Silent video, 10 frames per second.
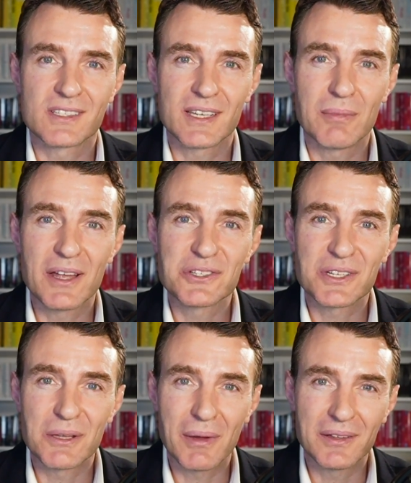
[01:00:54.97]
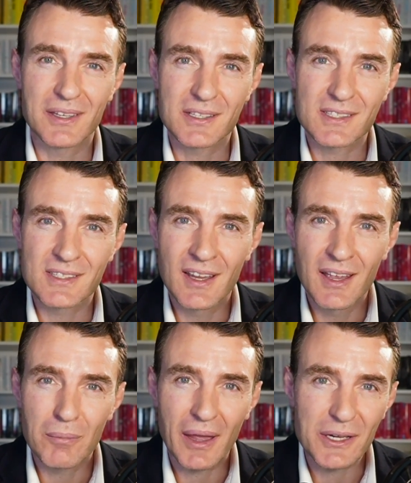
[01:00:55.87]
he mentioned about this
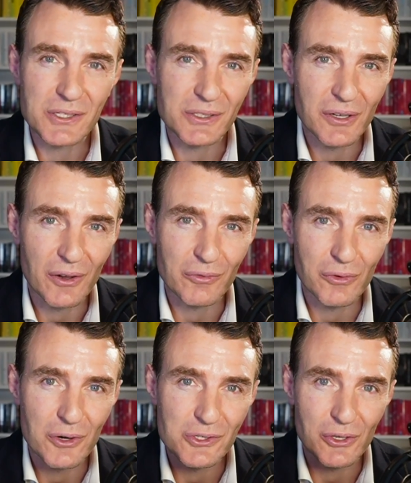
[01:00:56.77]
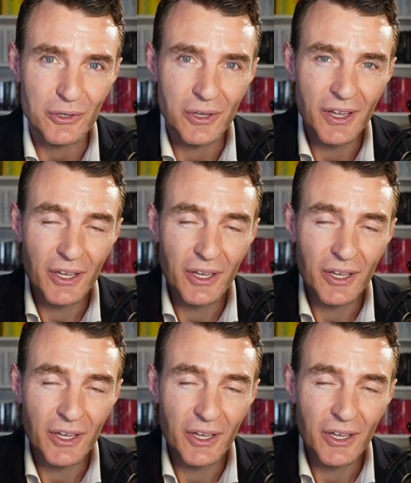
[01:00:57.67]
patient called Virgil